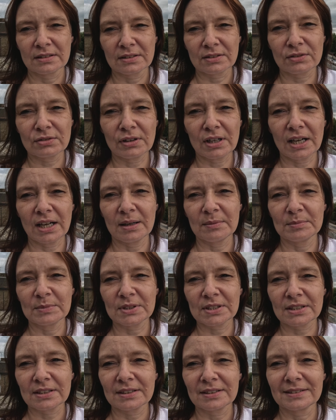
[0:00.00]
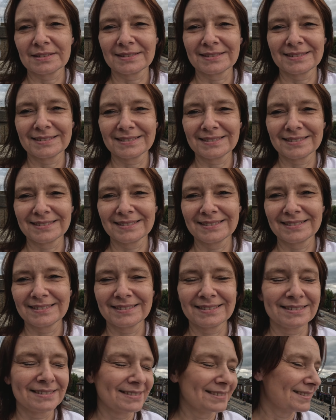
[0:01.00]
crimes. Report me to the police? You're
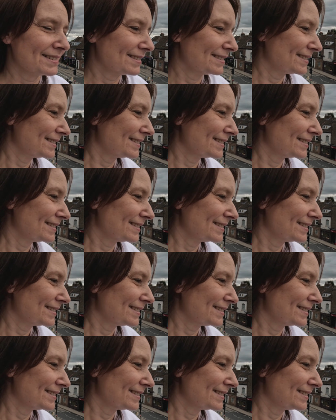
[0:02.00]
such a...